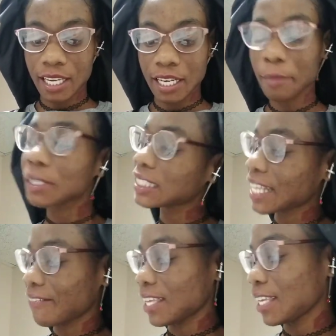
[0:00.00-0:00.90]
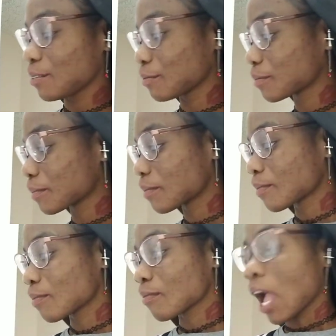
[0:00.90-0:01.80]
Number seven.
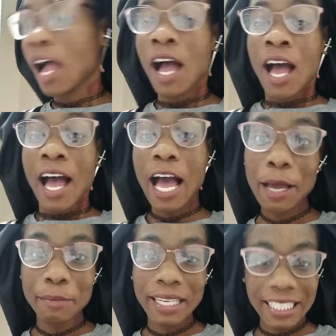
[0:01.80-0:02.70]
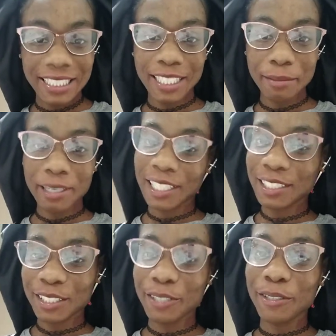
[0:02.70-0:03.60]
How many
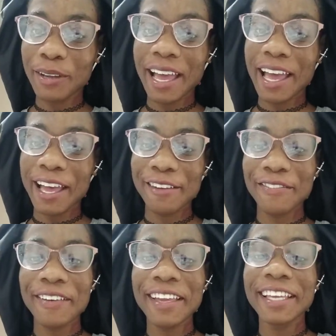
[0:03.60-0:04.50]
siblings do you have?